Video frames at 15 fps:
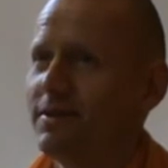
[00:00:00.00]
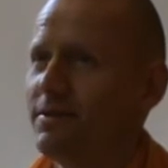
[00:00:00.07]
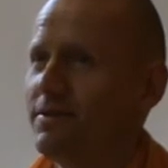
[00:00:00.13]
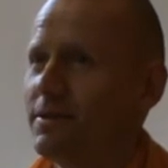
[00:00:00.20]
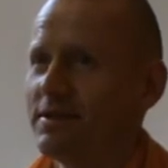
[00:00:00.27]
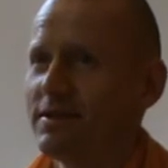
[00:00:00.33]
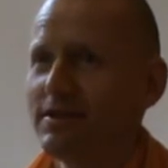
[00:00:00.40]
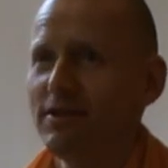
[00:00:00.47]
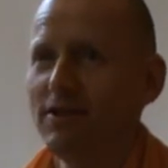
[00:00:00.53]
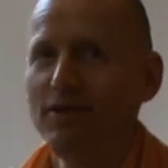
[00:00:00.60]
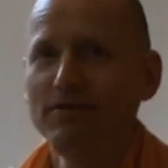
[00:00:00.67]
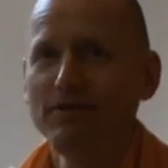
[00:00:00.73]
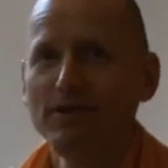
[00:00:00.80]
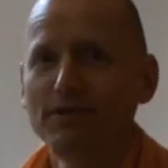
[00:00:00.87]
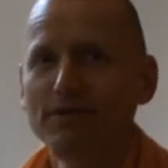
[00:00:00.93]
what was it,
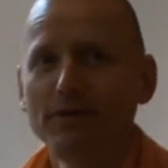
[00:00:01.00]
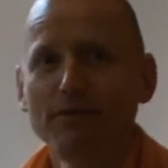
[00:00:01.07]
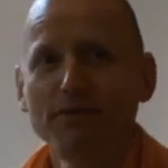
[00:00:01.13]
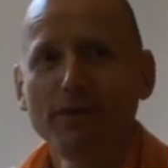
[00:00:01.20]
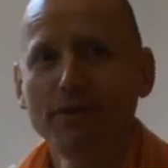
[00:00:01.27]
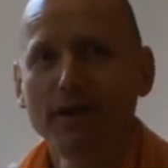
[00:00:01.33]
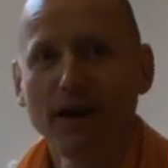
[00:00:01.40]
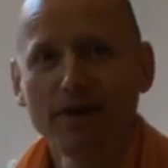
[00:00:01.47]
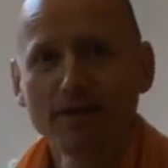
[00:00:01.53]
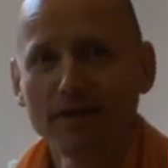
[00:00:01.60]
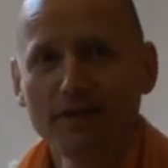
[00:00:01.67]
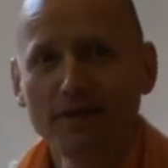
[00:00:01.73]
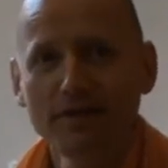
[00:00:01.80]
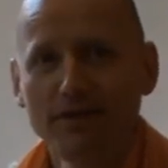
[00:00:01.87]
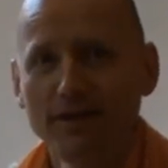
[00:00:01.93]
150,000?
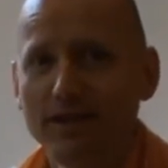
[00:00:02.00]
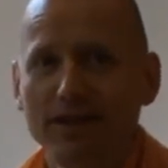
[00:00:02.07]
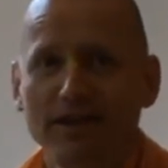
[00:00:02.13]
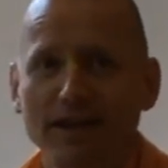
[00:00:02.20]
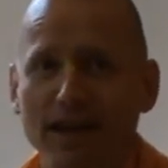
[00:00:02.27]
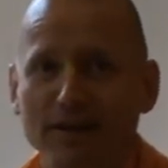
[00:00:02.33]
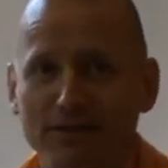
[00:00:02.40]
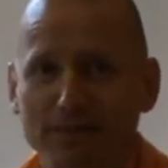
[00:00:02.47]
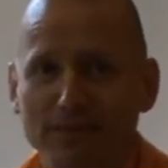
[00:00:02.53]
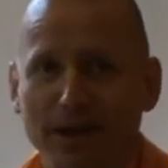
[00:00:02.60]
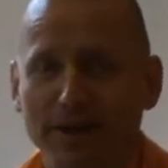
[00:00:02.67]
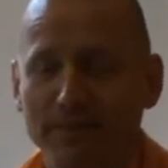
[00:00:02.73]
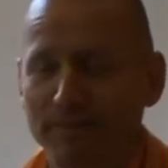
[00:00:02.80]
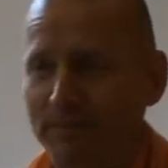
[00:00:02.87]
He didn't have to pay.